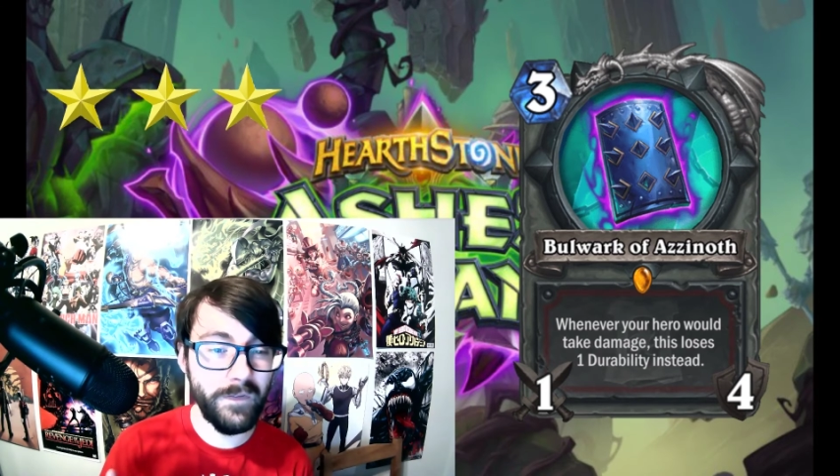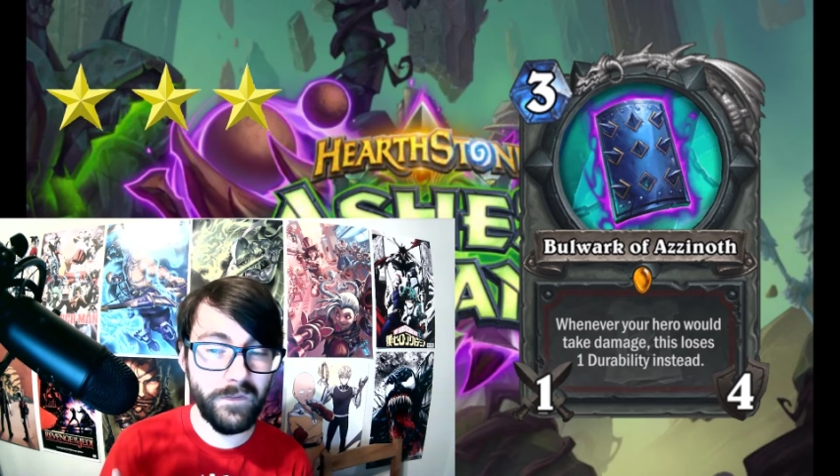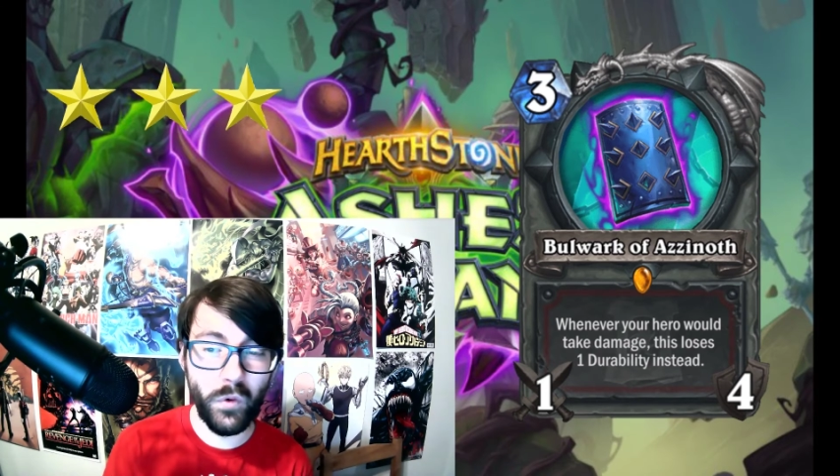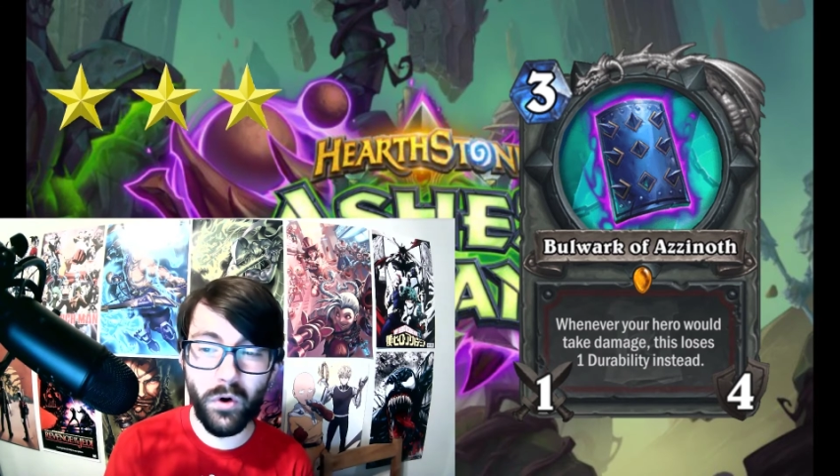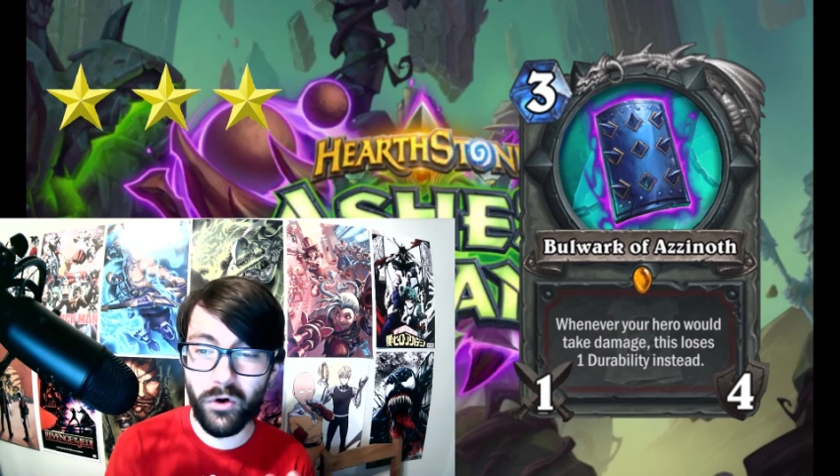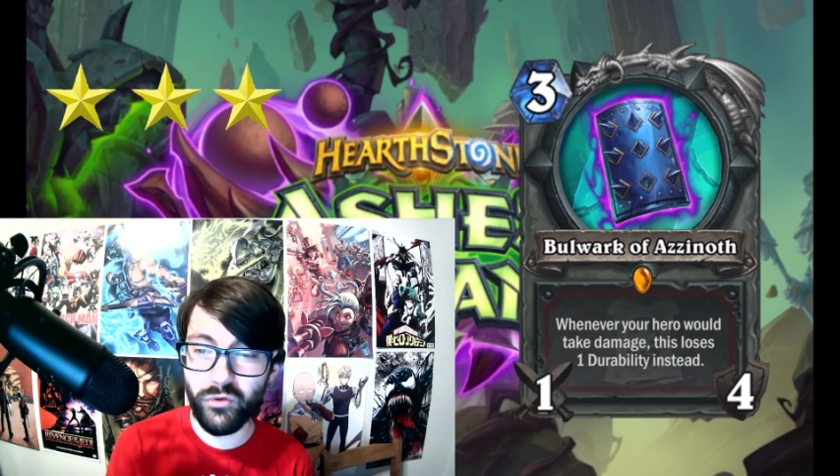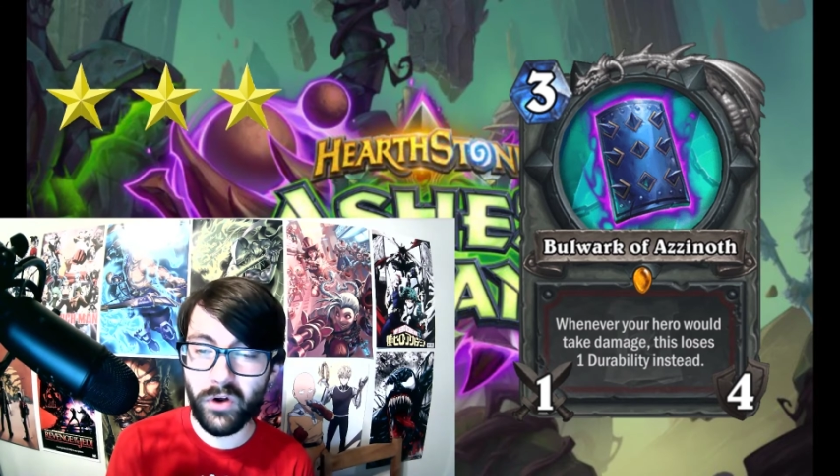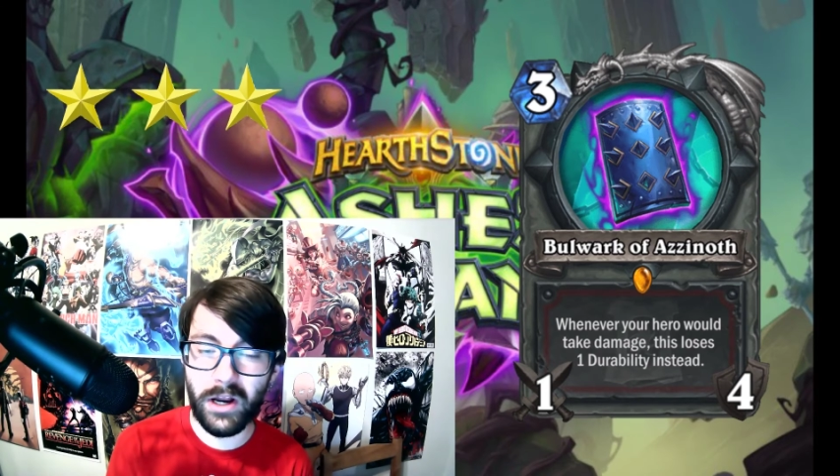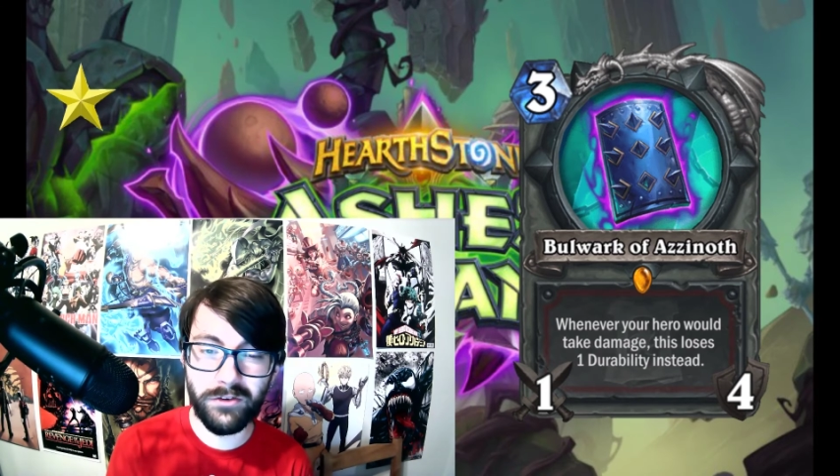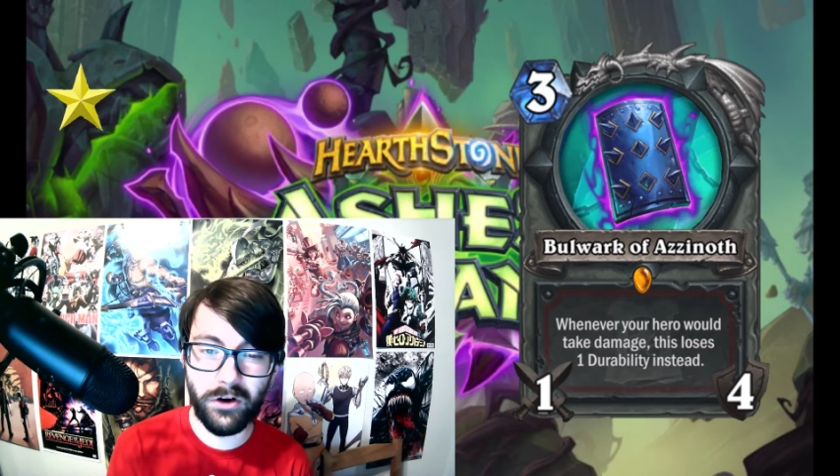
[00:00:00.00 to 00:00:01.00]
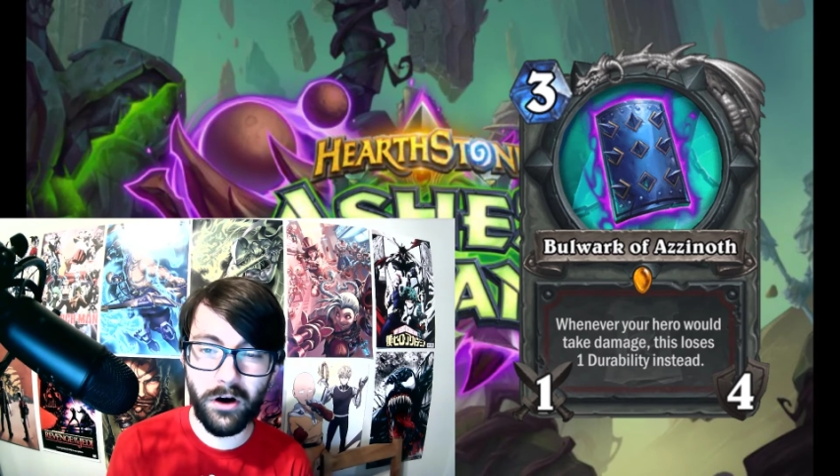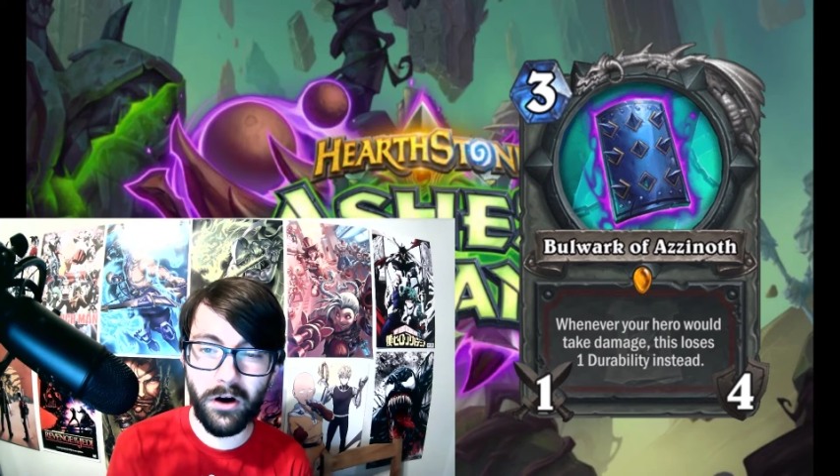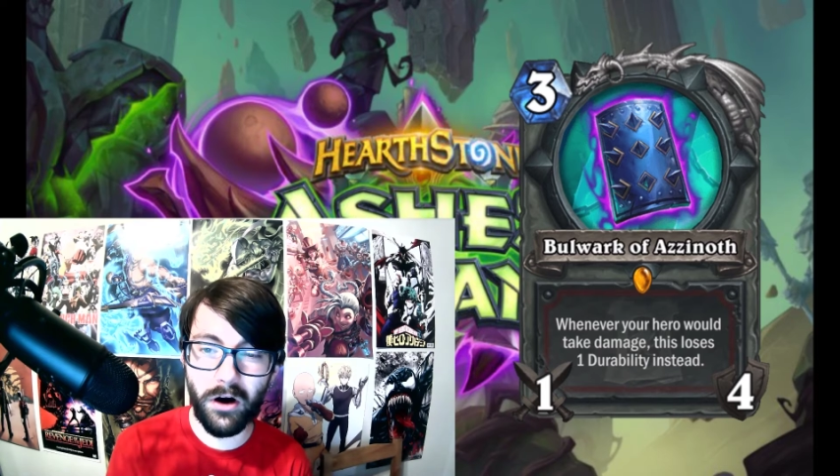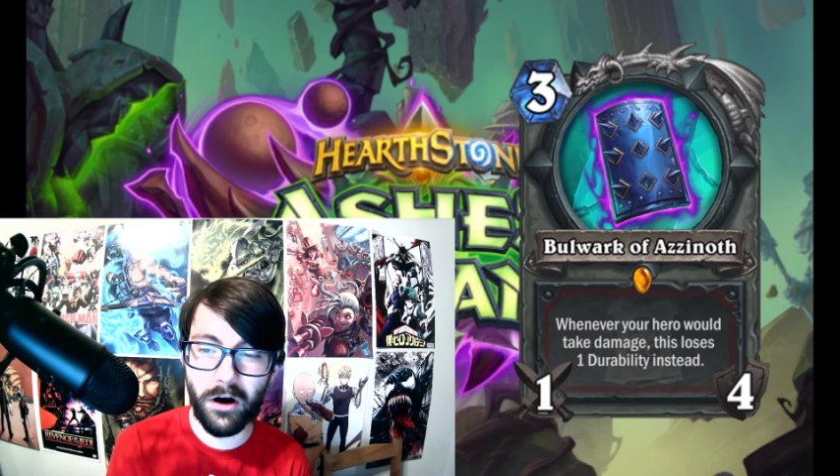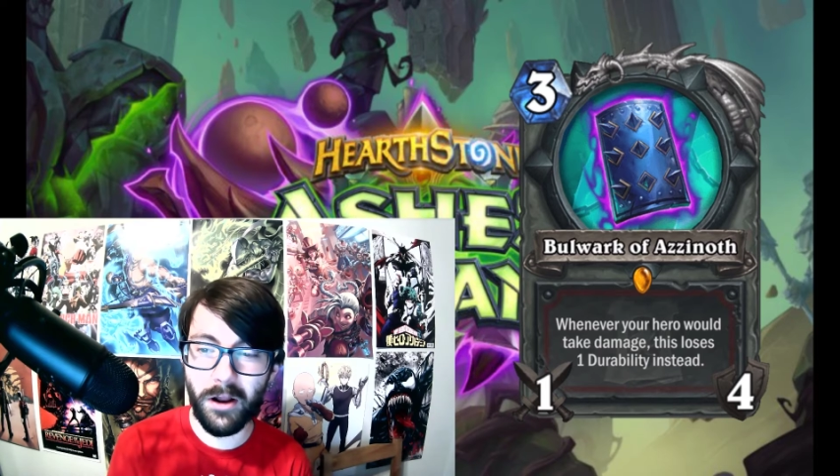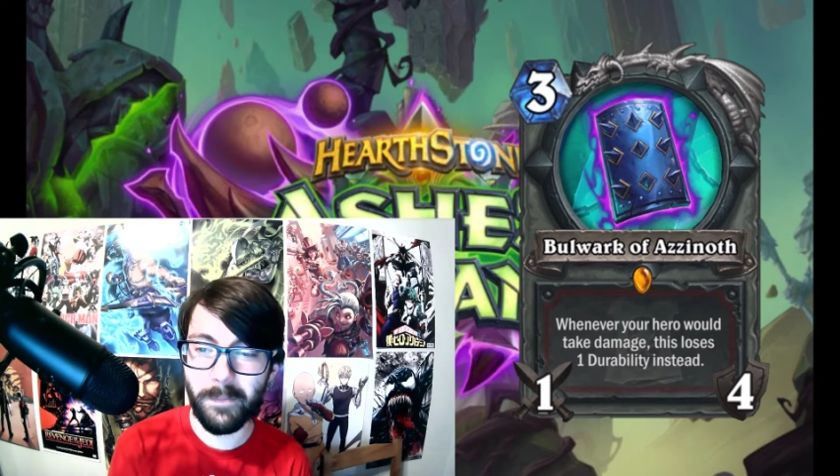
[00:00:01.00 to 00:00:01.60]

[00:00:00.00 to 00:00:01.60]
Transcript: 4 or 5 star card